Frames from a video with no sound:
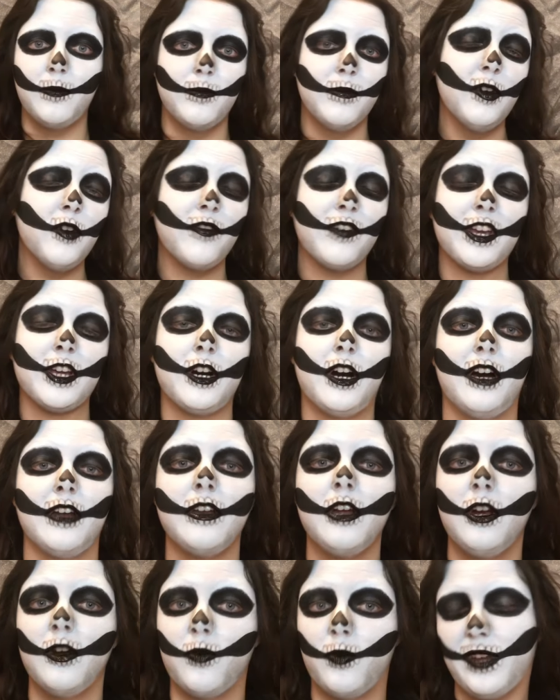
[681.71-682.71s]
Moving
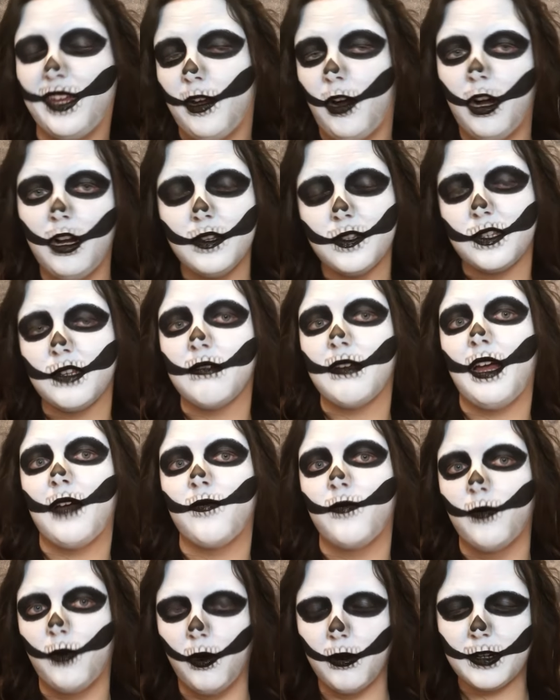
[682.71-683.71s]
on, we also
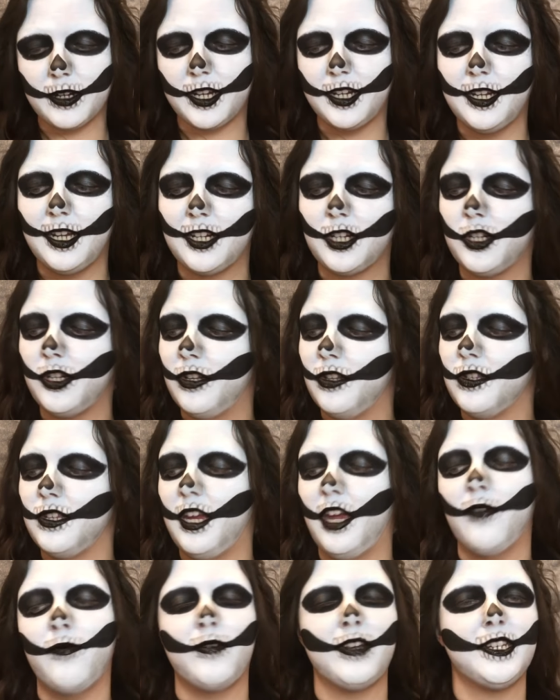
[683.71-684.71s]
have more connections
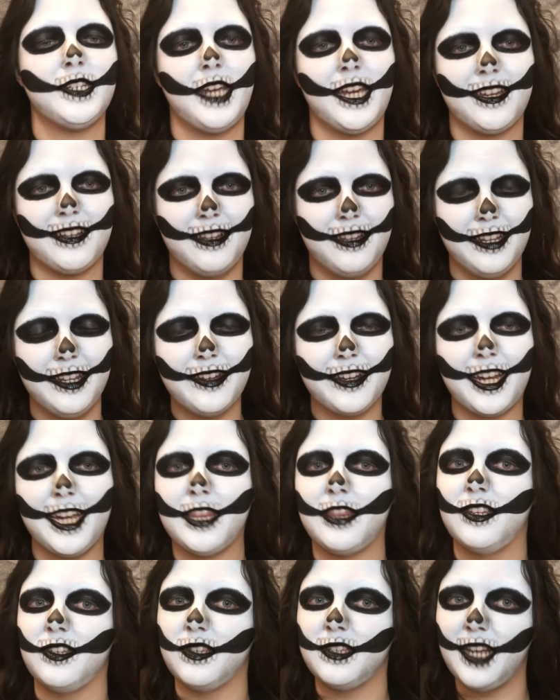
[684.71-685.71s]
if we take a look
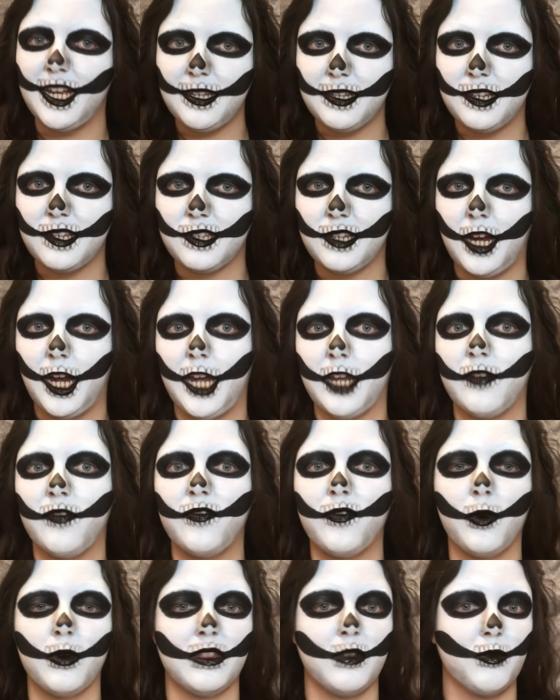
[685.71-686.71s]
at the set
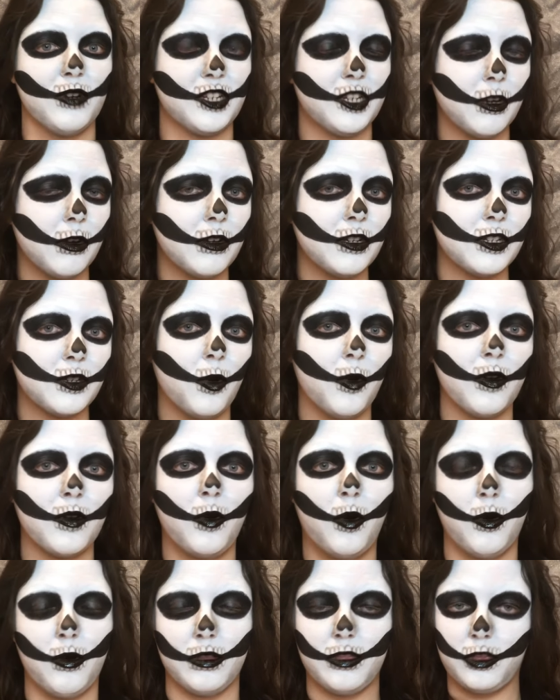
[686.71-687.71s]
design for the Return
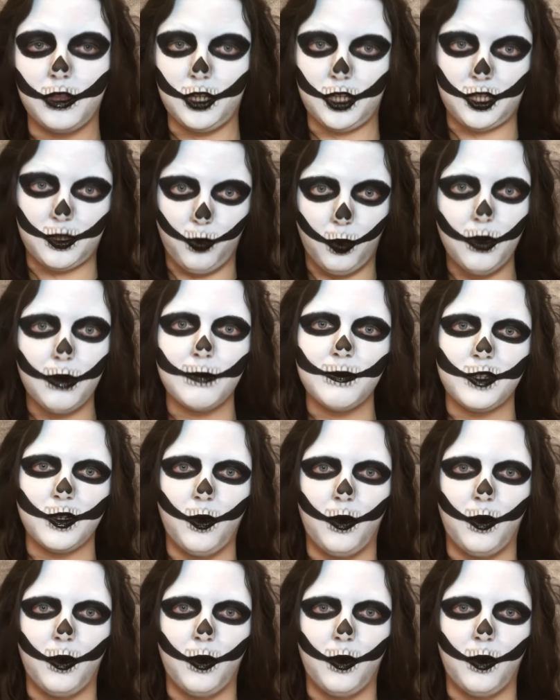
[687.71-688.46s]
Tour, or the Swarm